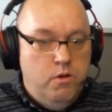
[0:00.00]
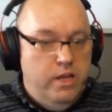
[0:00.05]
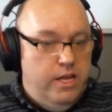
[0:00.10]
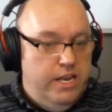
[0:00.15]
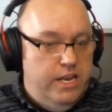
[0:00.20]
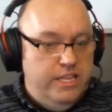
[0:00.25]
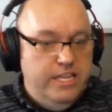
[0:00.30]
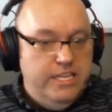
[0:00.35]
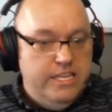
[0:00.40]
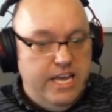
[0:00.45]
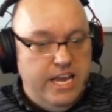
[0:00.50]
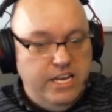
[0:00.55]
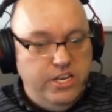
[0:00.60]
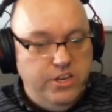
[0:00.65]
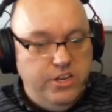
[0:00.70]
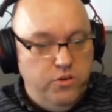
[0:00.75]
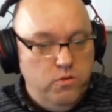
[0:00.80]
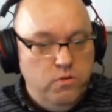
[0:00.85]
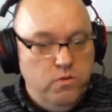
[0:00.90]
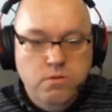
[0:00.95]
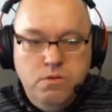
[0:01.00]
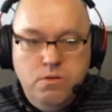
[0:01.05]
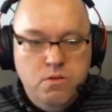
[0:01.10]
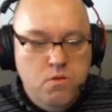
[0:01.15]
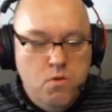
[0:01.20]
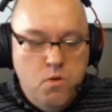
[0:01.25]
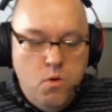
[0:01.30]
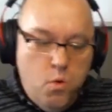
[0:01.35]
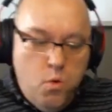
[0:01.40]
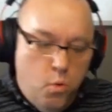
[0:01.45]
anything they do,
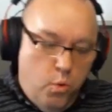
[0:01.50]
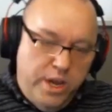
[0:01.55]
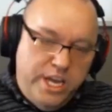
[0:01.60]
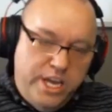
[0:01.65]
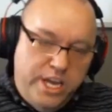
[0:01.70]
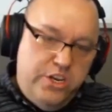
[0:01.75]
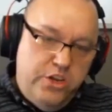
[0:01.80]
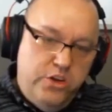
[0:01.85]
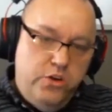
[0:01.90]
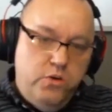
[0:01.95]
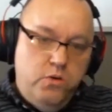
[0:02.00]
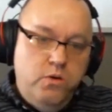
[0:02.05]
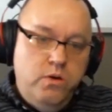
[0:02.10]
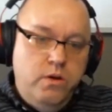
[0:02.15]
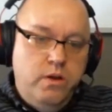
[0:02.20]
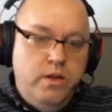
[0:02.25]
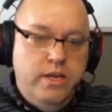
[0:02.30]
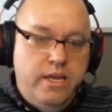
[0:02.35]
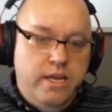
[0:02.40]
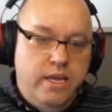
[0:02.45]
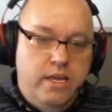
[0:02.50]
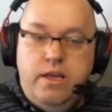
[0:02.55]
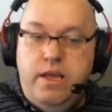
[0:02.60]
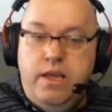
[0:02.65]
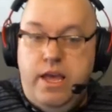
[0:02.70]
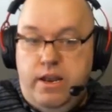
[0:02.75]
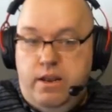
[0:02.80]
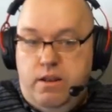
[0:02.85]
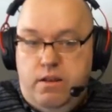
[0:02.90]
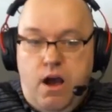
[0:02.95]
we could do,
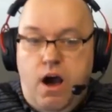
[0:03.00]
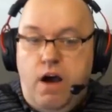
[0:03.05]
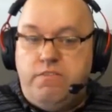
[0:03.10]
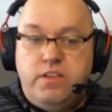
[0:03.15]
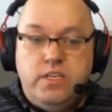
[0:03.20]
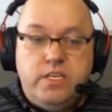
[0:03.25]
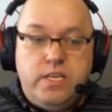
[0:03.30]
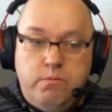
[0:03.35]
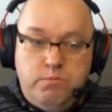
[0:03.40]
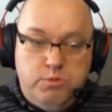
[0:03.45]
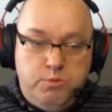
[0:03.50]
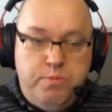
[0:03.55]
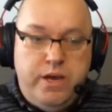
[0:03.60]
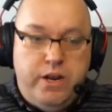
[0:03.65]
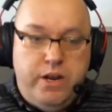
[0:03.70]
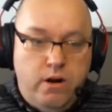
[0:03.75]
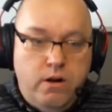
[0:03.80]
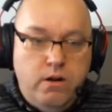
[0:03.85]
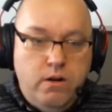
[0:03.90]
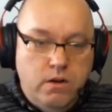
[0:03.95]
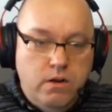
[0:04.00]
and oftentimes better.